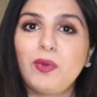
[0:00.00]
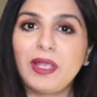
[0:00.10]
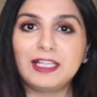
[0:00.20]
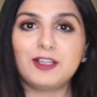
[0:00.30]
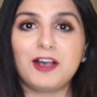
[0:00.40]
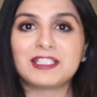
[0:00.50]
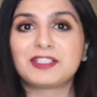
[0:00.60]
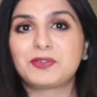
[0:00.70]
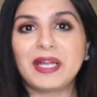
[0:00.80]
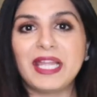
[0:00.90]
weight
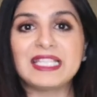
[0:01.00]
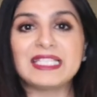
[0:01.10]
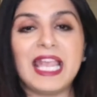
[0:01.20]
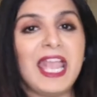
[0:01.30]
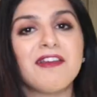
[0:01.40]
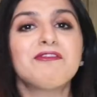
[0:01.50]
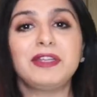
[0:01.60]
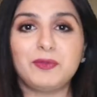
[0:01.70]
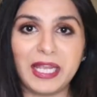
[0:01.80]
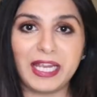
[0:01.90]
loss craze
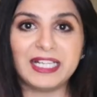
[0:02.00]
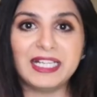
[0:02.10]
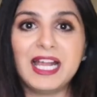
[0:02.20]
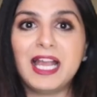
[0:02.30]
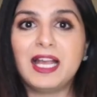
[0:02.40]
everywhere,